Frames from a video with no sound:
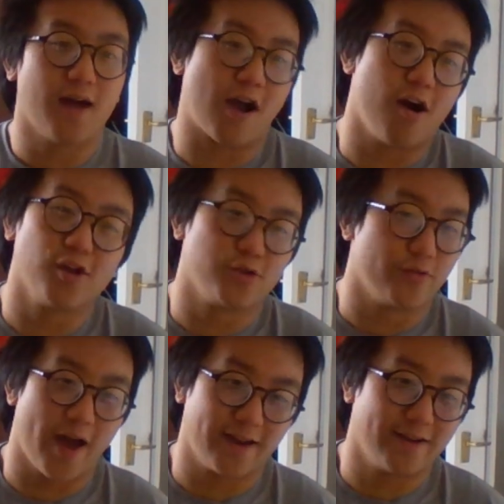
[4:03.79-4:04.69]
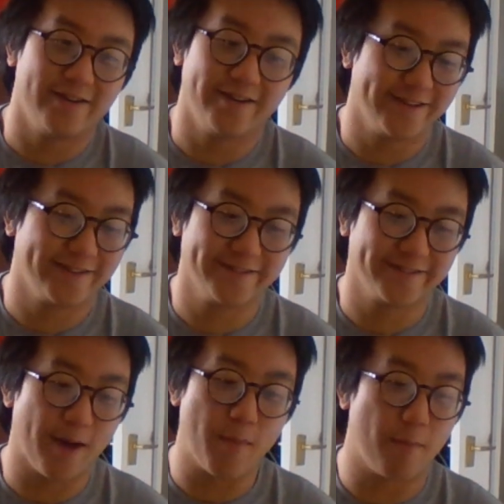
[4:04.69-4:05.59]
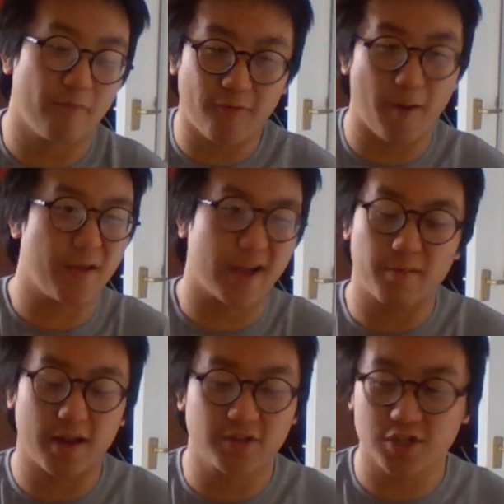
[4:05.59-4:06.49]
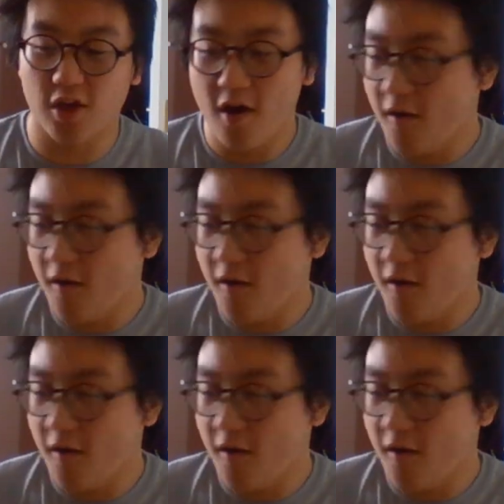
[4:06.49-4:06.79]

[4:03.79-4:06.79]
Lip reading: I can't do that. I'm like, I'm kind of just